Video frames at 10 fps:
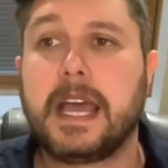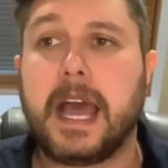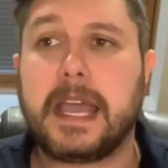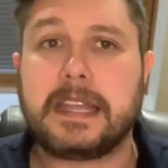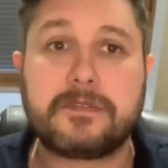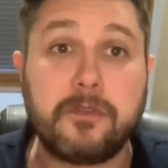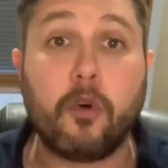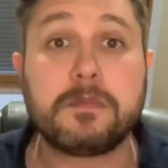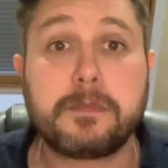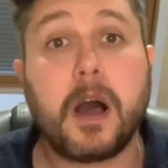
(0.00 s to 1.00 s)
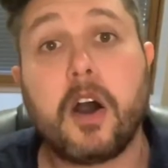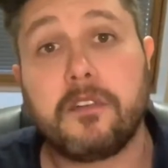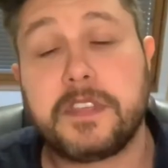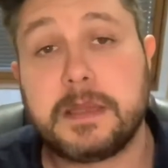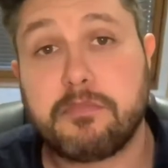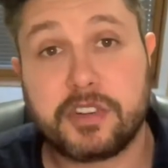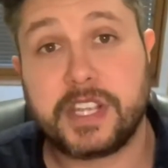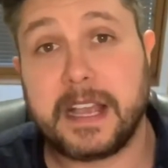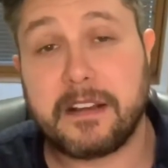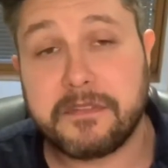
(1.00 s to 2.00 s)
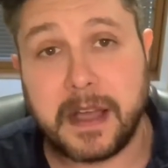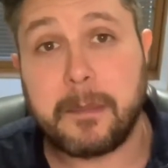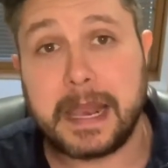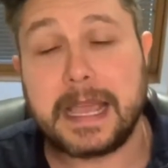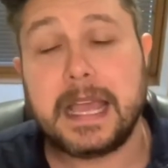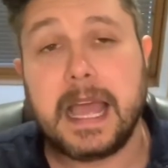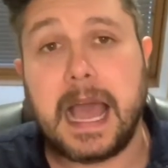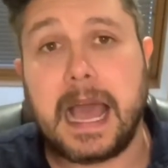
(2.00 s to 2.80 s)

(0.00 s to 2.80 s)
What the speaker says: It forms part of the bridging family,